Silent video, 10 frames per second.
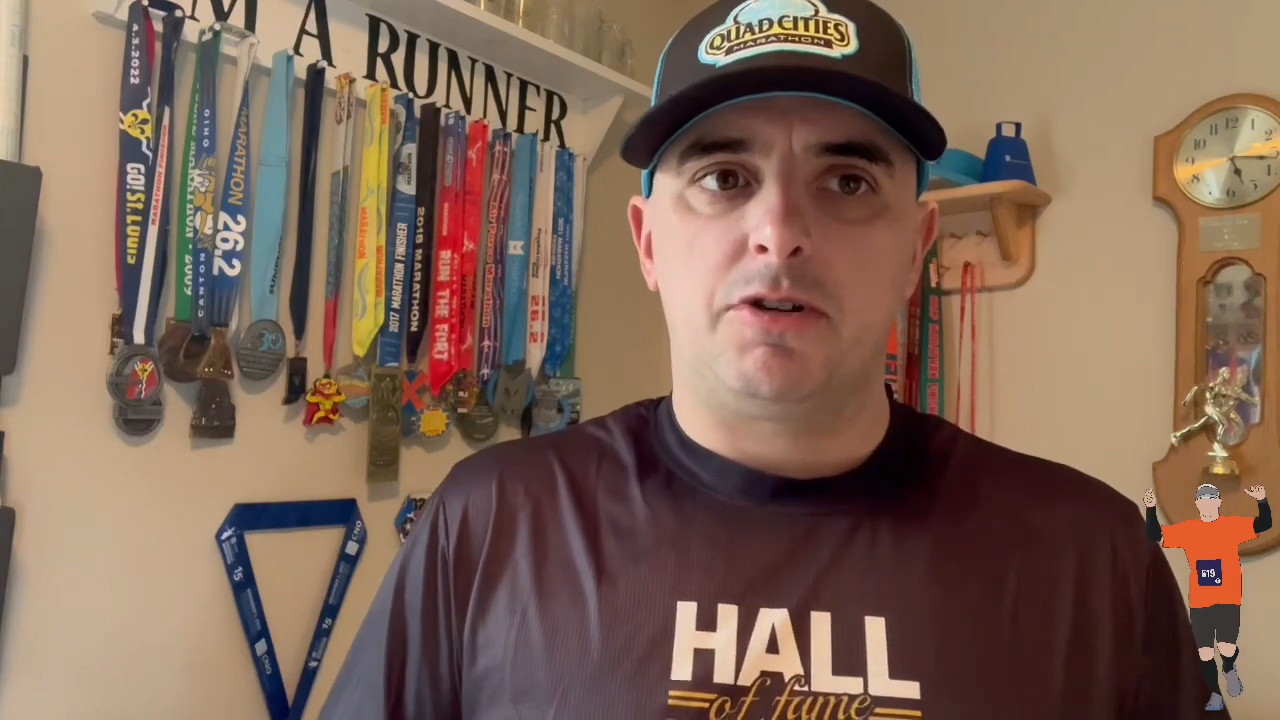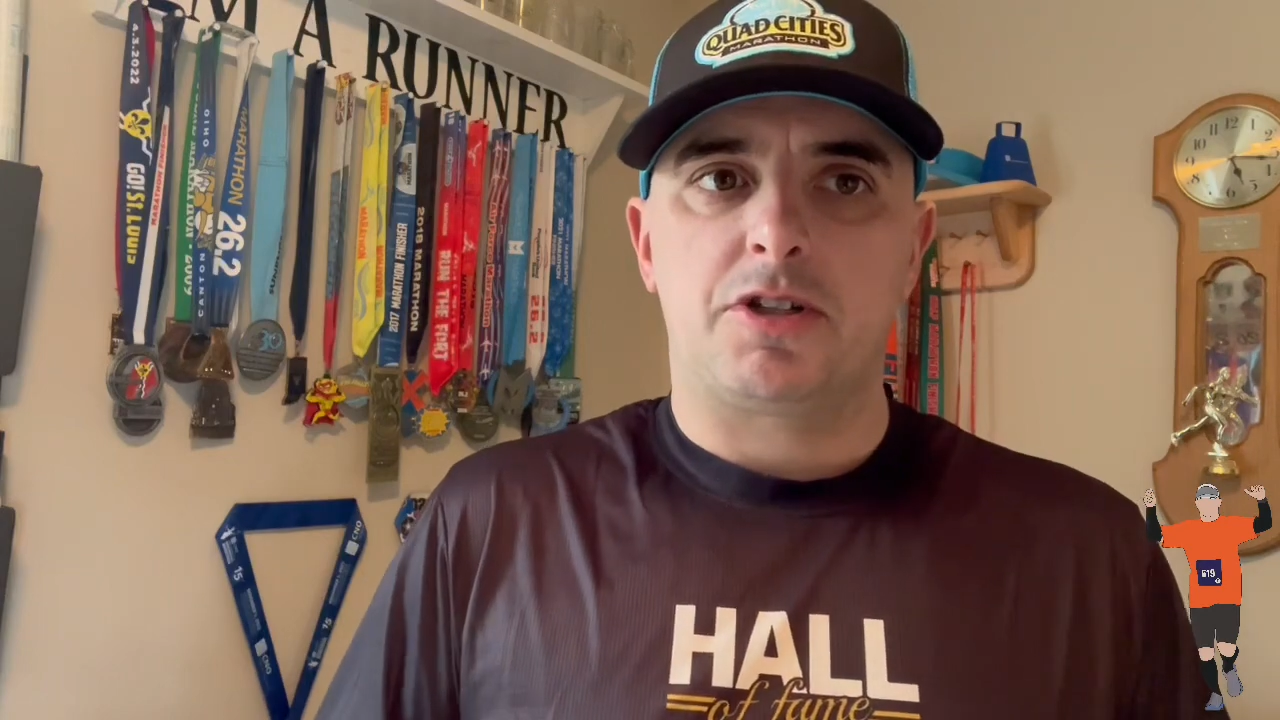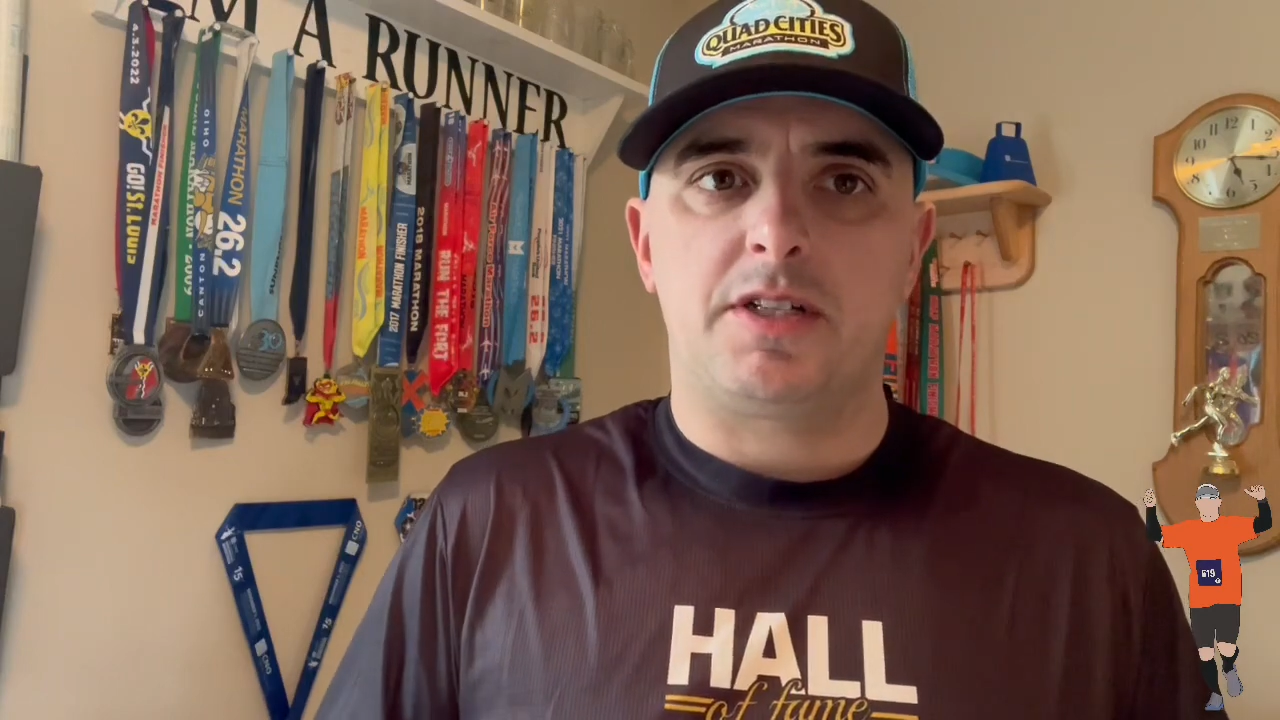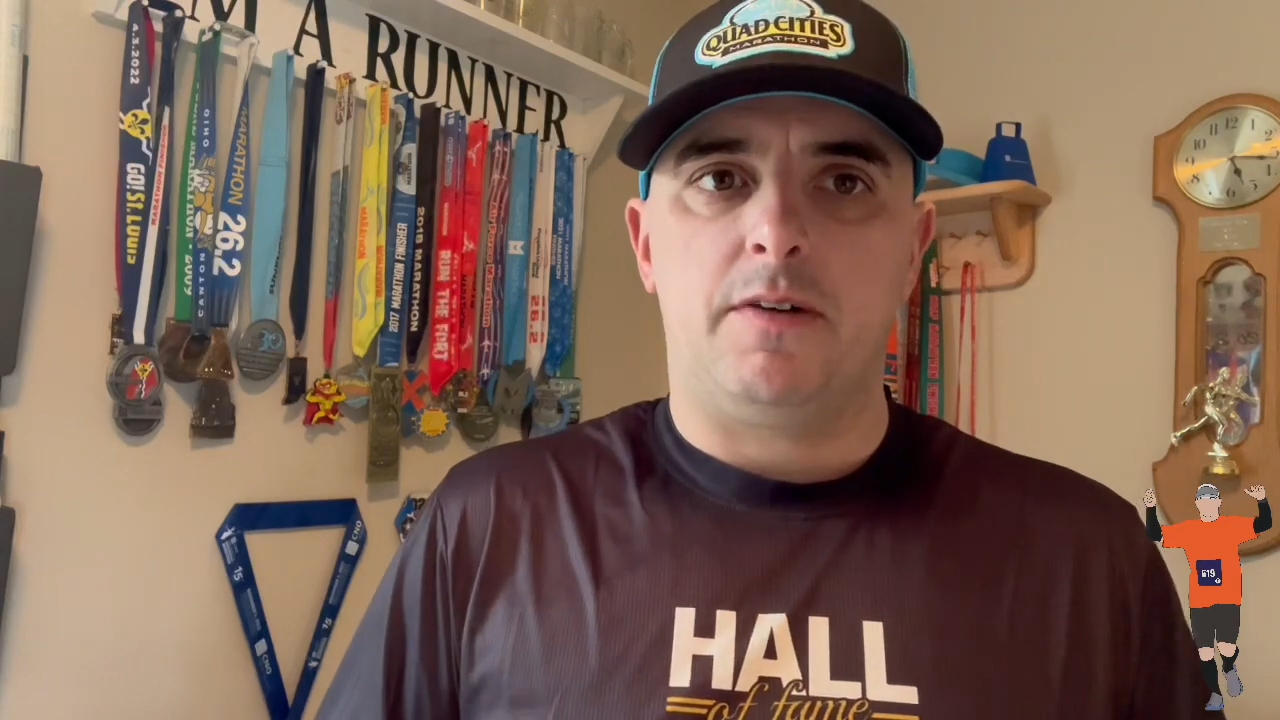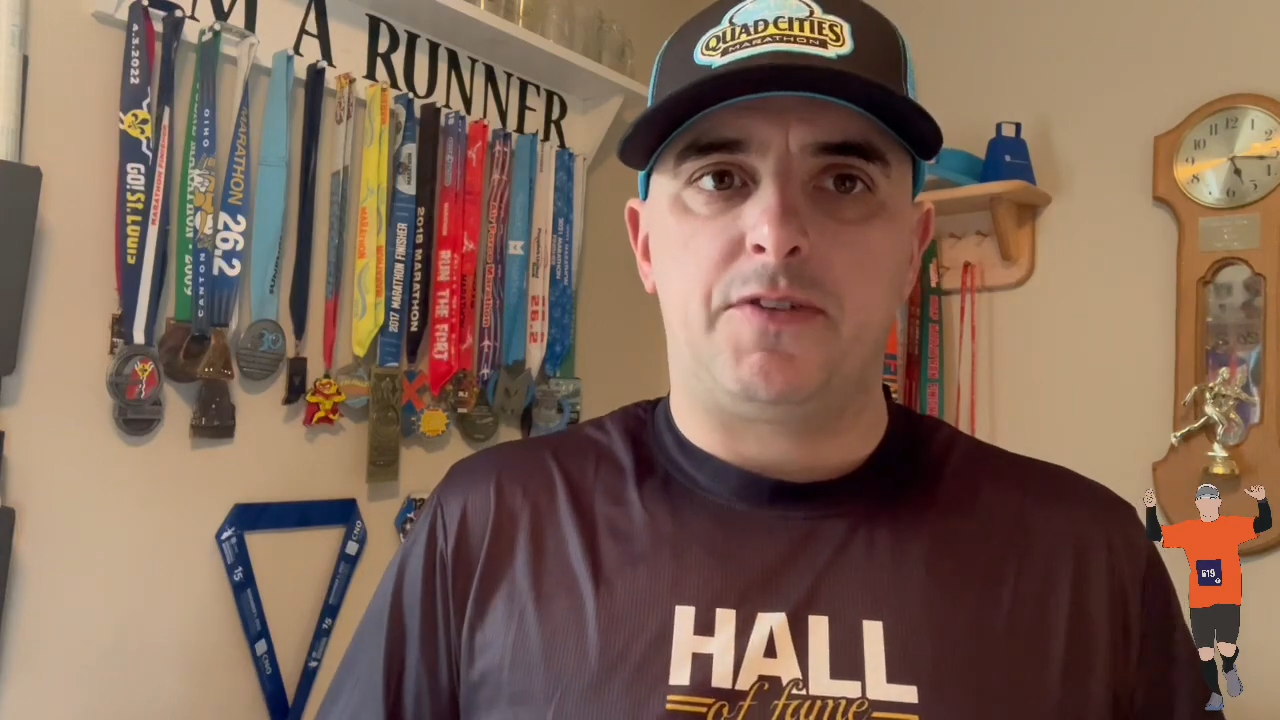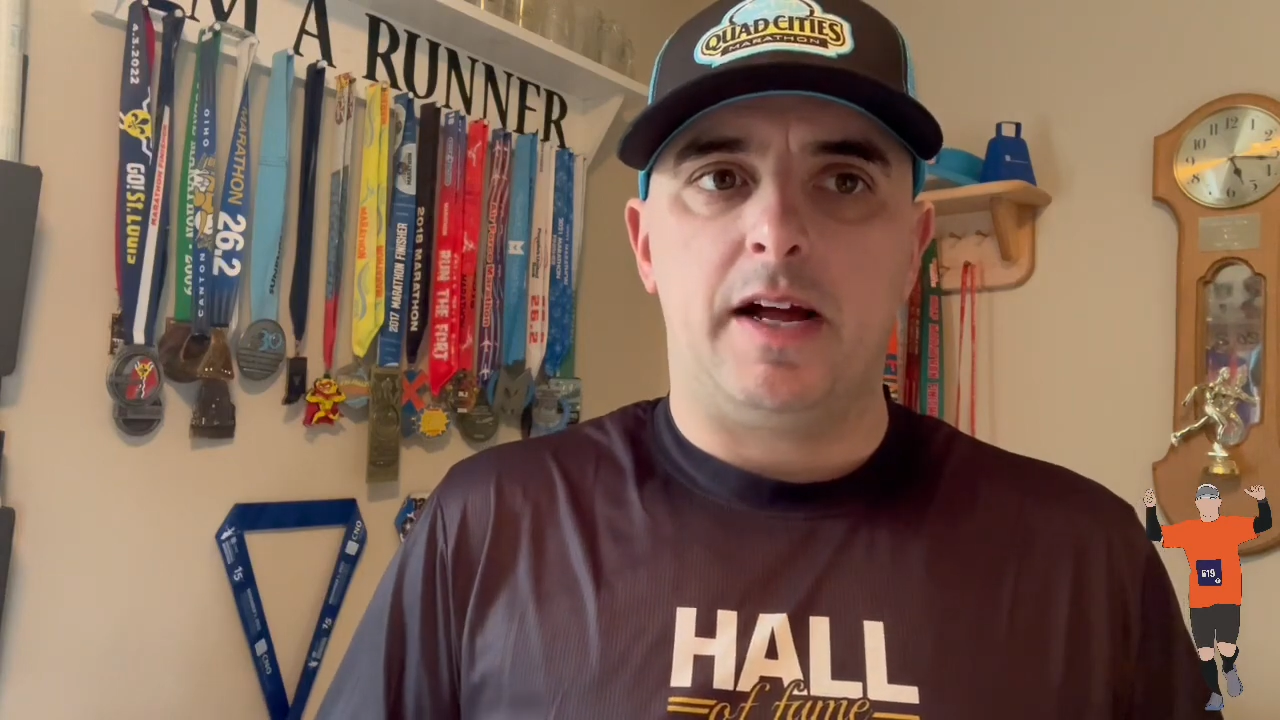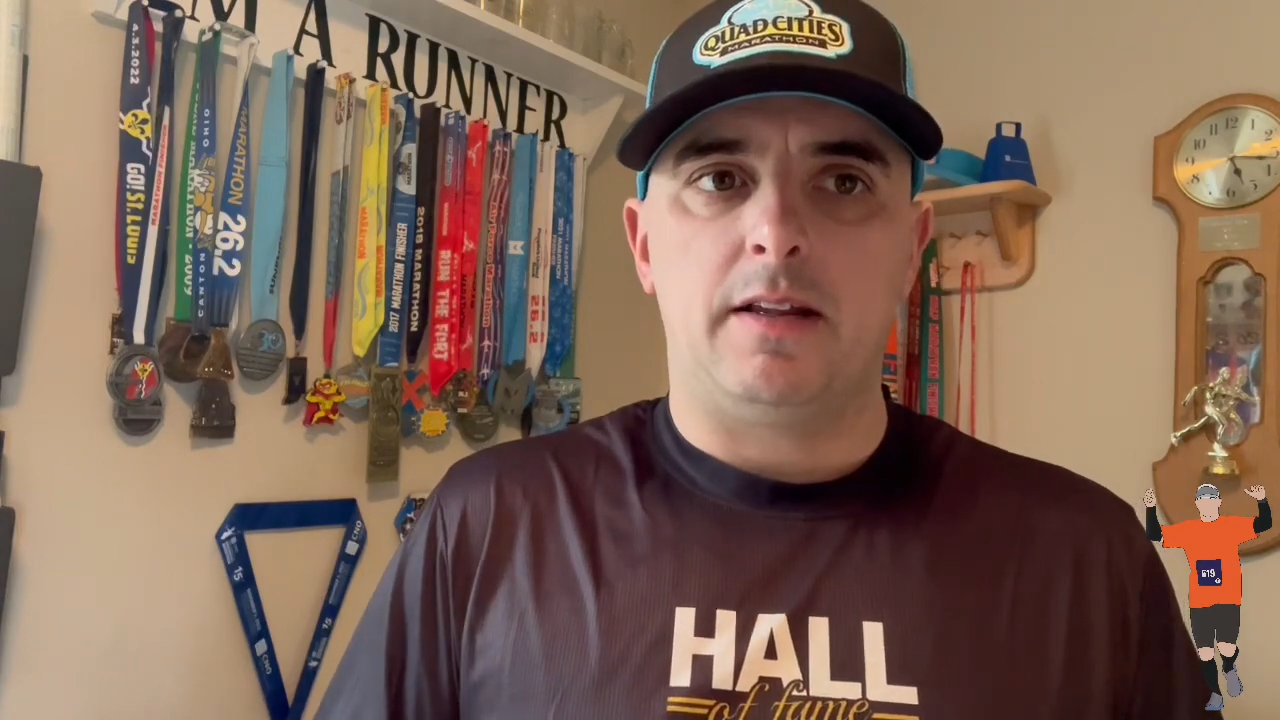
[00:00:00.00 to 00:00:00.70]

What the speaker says: yourself down